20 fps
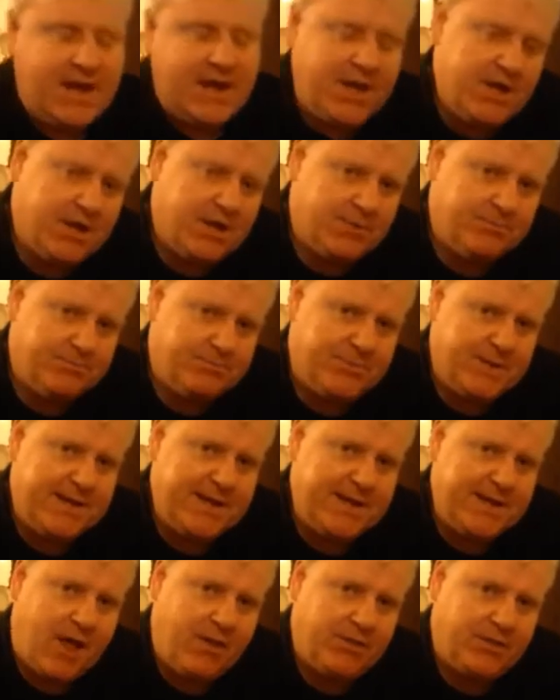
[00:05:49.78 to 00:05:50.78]
Now you're going to
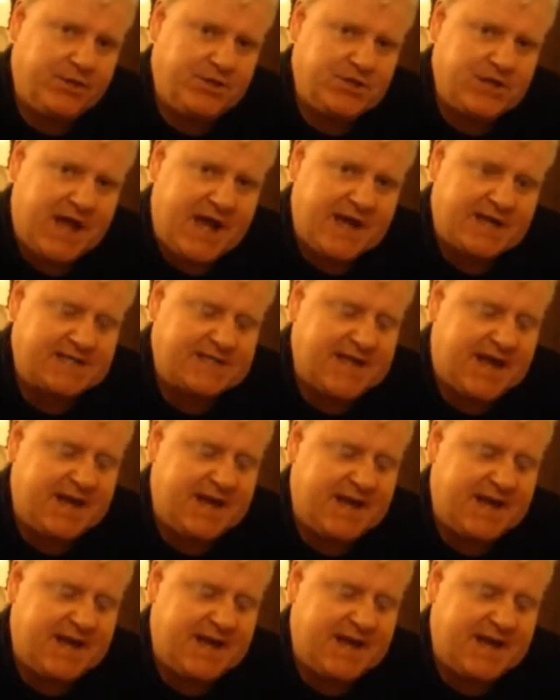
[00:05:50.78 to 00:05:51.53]
bring out the jacks,